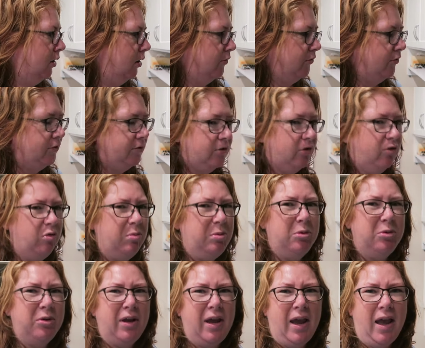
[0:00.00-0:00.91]
I feel sorry for
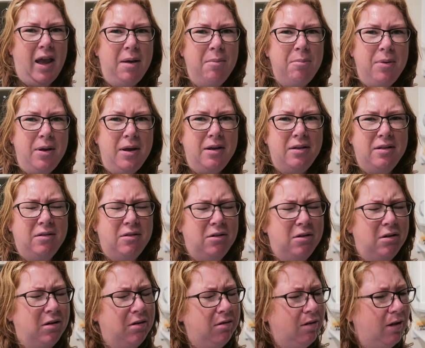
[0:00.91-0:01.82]
people camping.
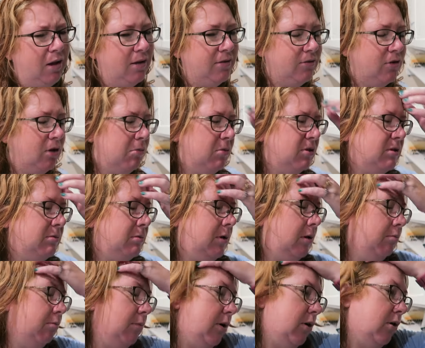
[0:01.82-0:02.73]
Last night must have
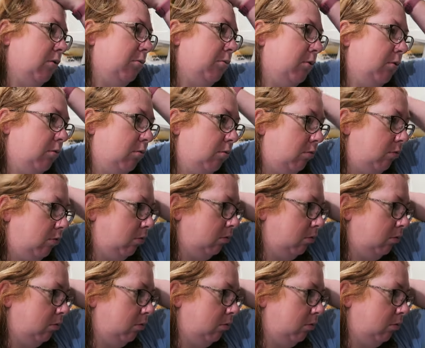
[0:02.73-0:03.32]
been unbearable.